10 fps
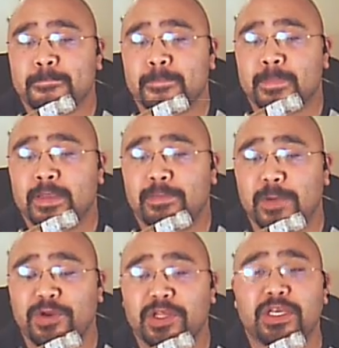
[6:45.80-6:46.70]

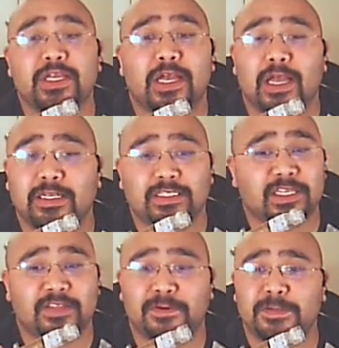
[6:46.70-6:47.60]
really, just like the
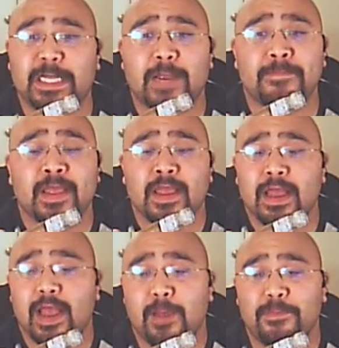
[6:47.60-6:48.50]
first time,
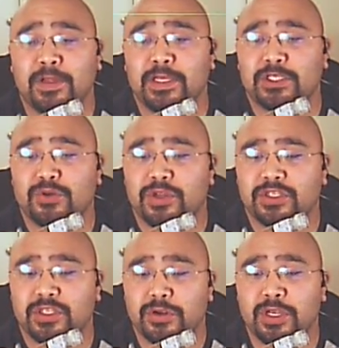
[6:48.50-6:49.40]
I'm really enjoying the
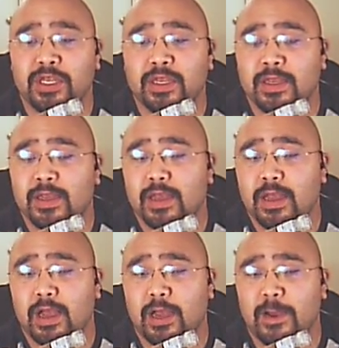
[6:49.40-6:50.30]
stogie.
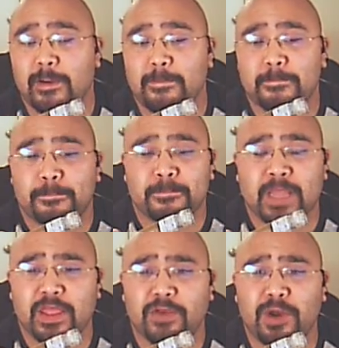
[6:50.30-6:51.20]
They
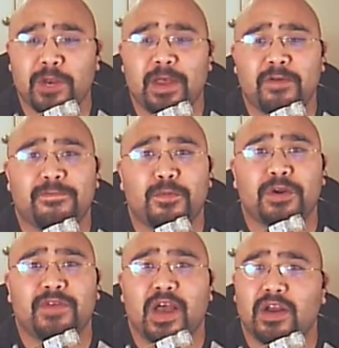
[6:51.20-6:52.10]
run about $4 to
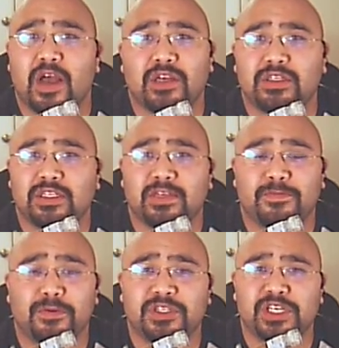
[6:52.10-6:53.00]
$5 for a
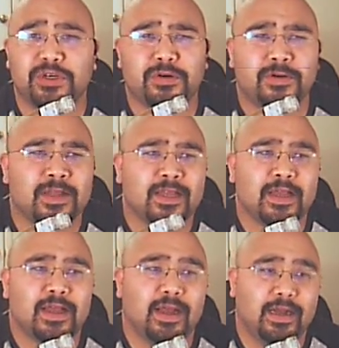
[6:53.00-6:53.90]
single.
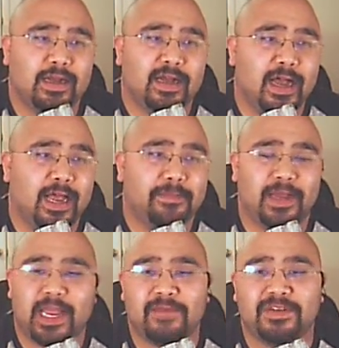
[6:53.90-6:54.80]
I
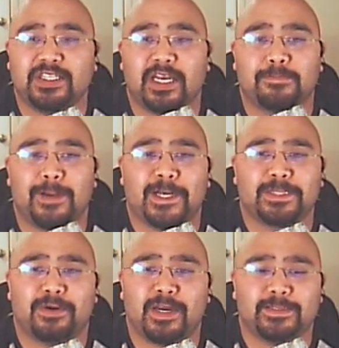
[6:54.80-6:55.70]
haven't checked box
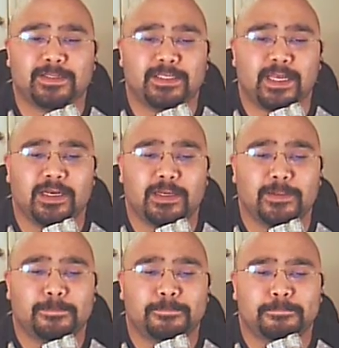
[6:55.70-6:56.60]
prices yet.
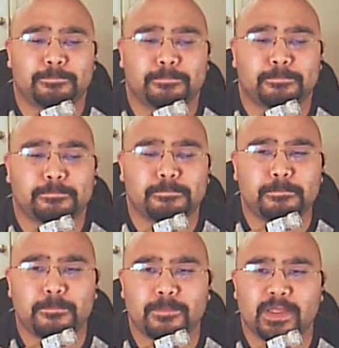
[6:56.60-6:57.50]

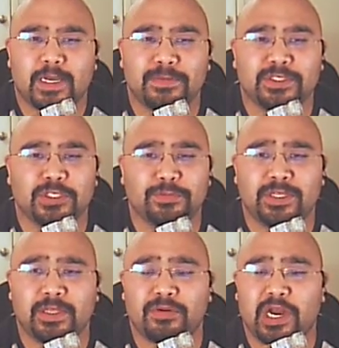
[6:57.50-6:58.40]
I'm assuming they
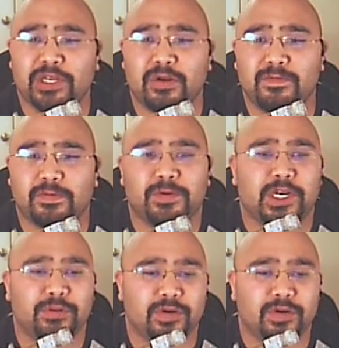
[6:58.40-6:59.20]
probably go for anywhere